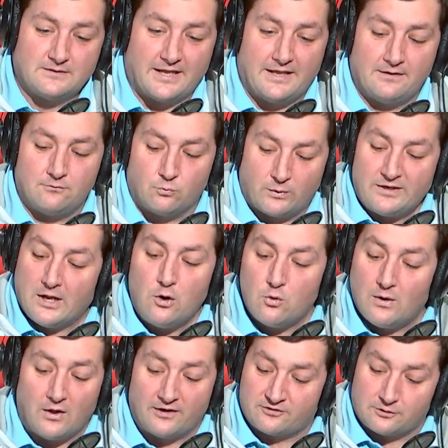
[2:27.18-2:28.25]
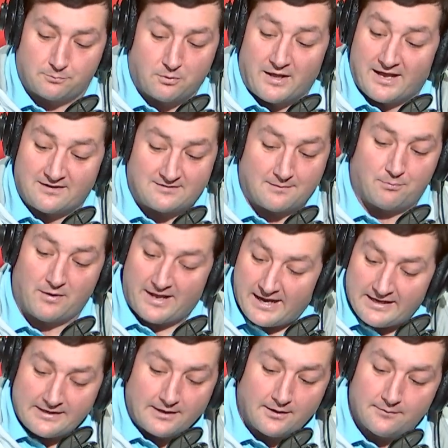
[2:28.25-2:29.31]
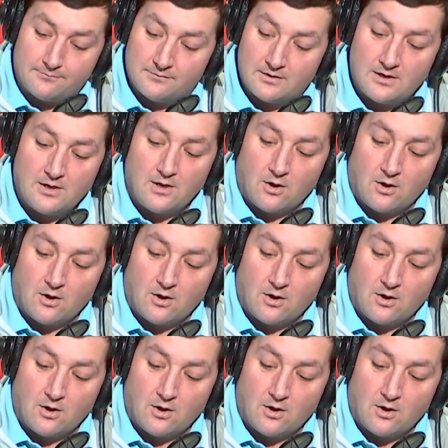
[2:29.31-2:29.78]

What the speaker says: And we know who LSU plays. They play A&M,